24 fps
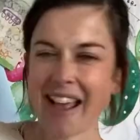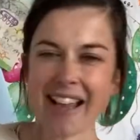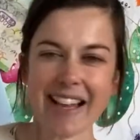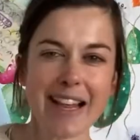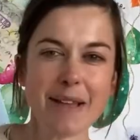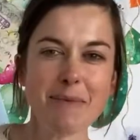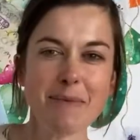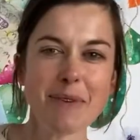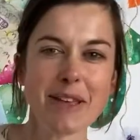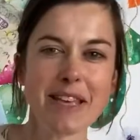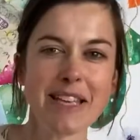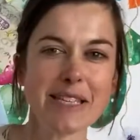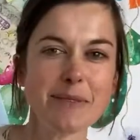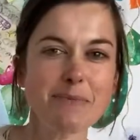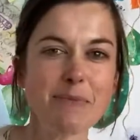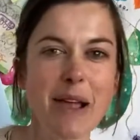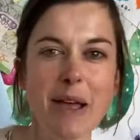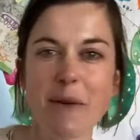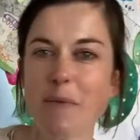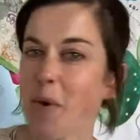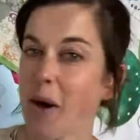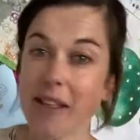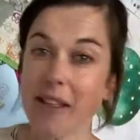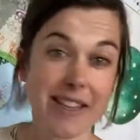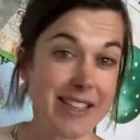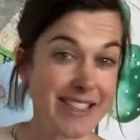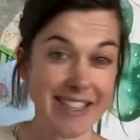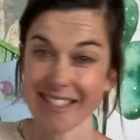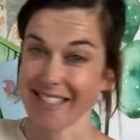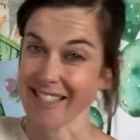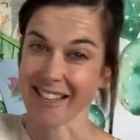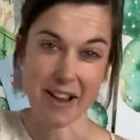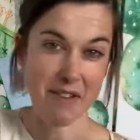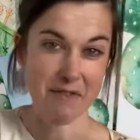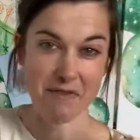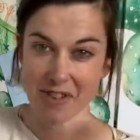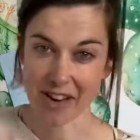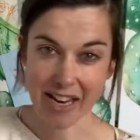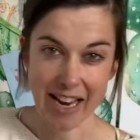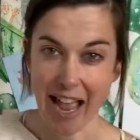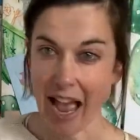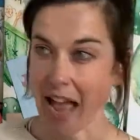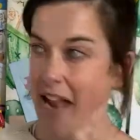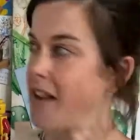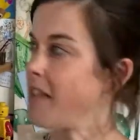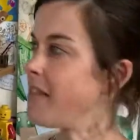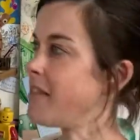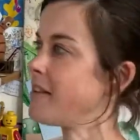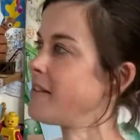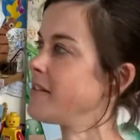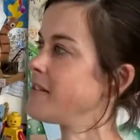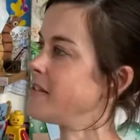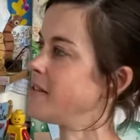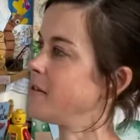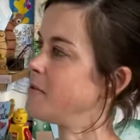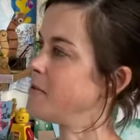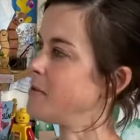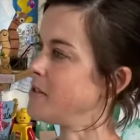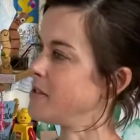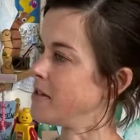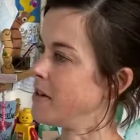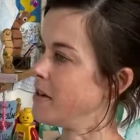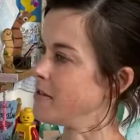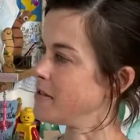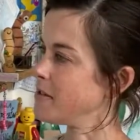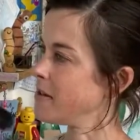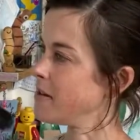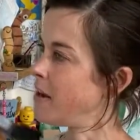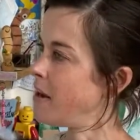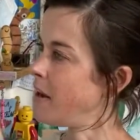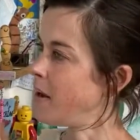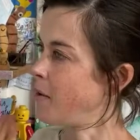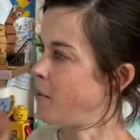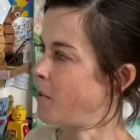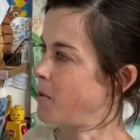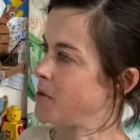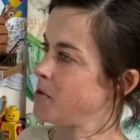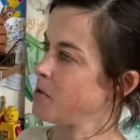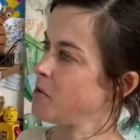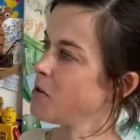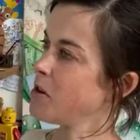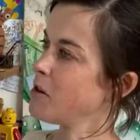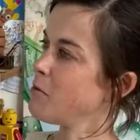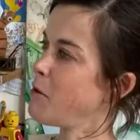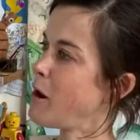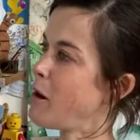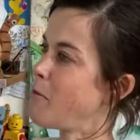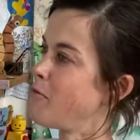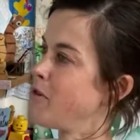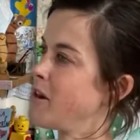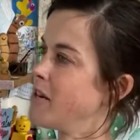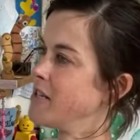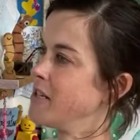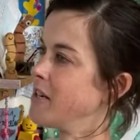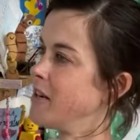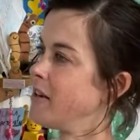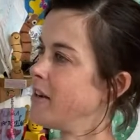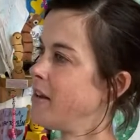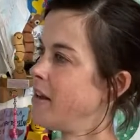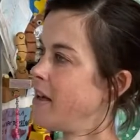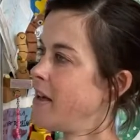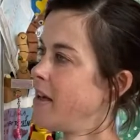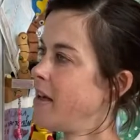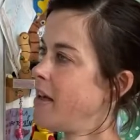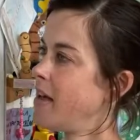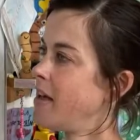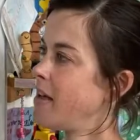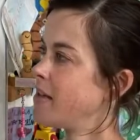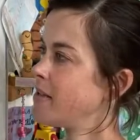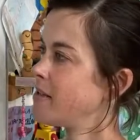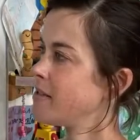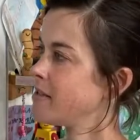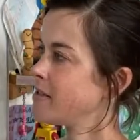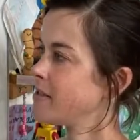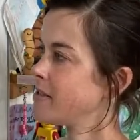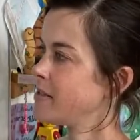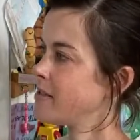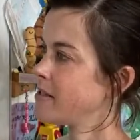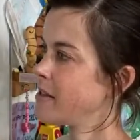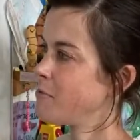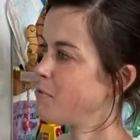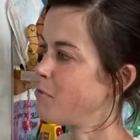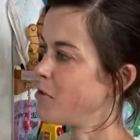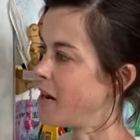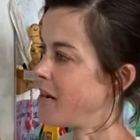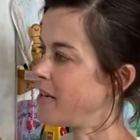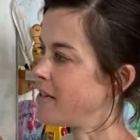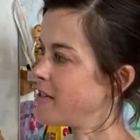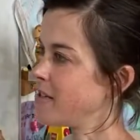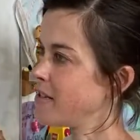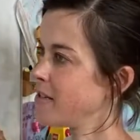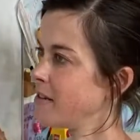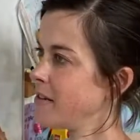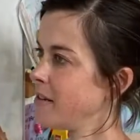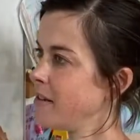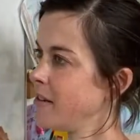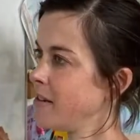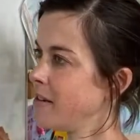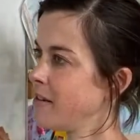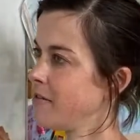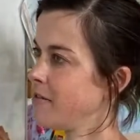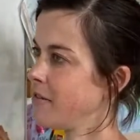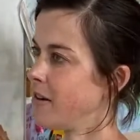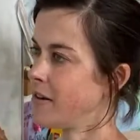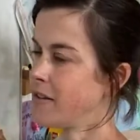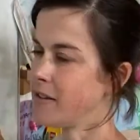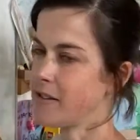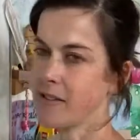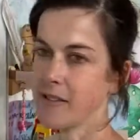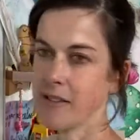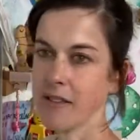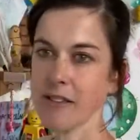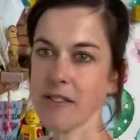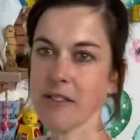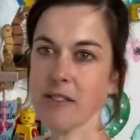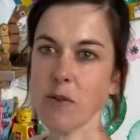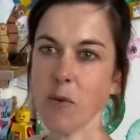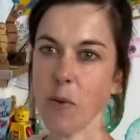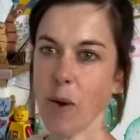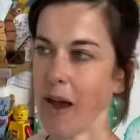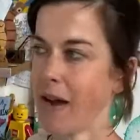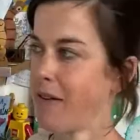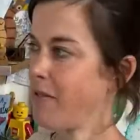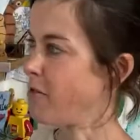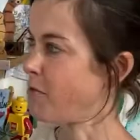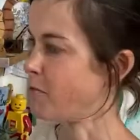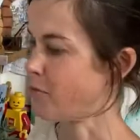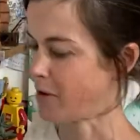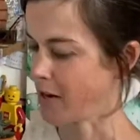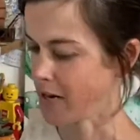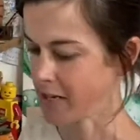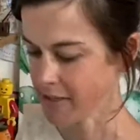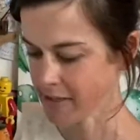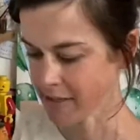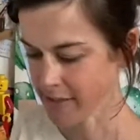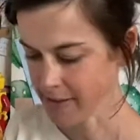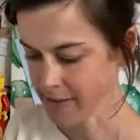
Let me explain why this doesn't have really anything to do with stars. We're talking about pressure. Here's some bread, right? Just a square of bread.